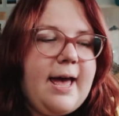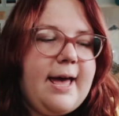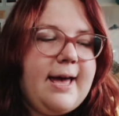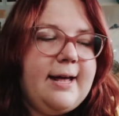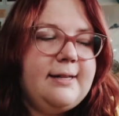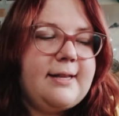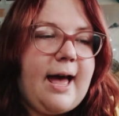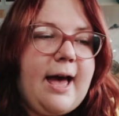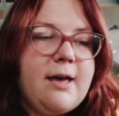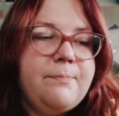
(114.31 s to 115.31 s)
and
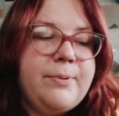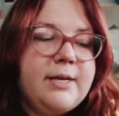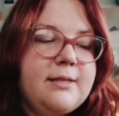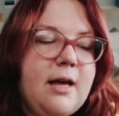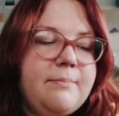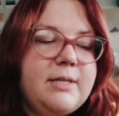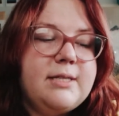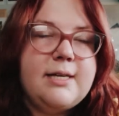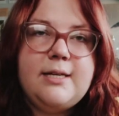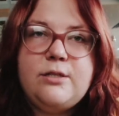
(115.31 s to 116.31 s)
I picked up the
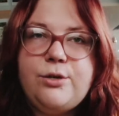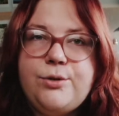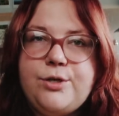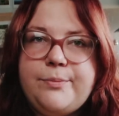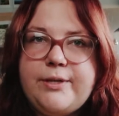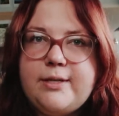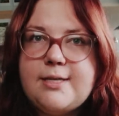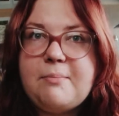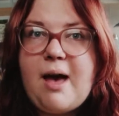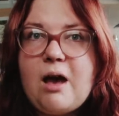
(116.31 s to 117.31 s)
skin toner
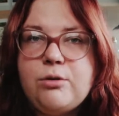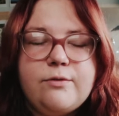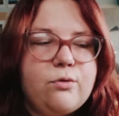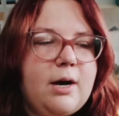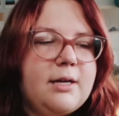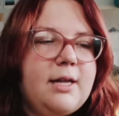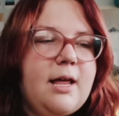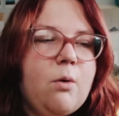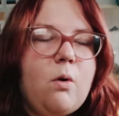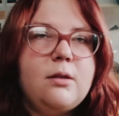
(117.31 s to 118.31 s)
because I'm out of one and
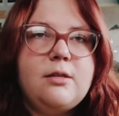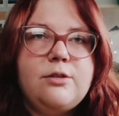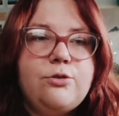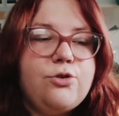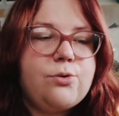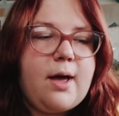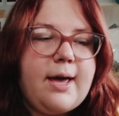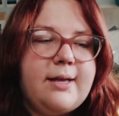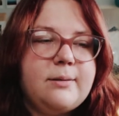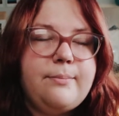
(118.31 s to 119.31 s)
I wanted to
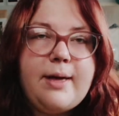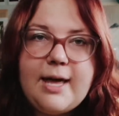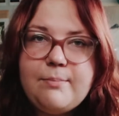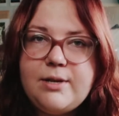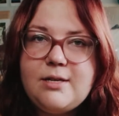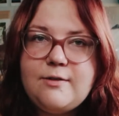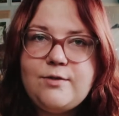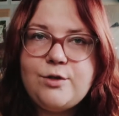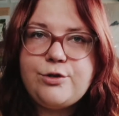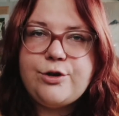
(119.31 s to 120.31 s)
try it. Maybe in the
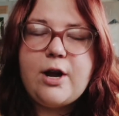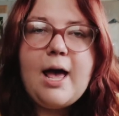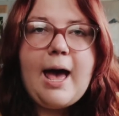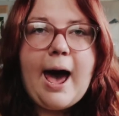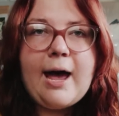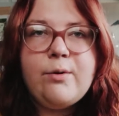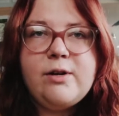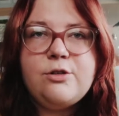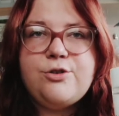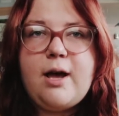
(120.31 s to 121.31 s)
future I
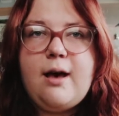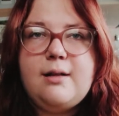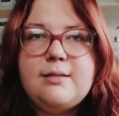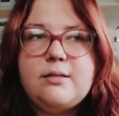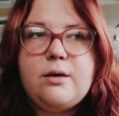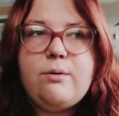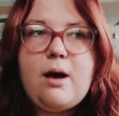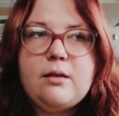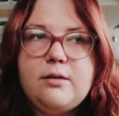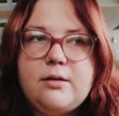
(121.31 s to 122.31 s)
will try also
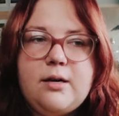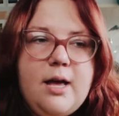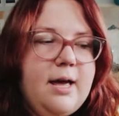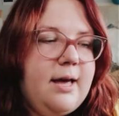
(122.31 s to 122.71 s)
other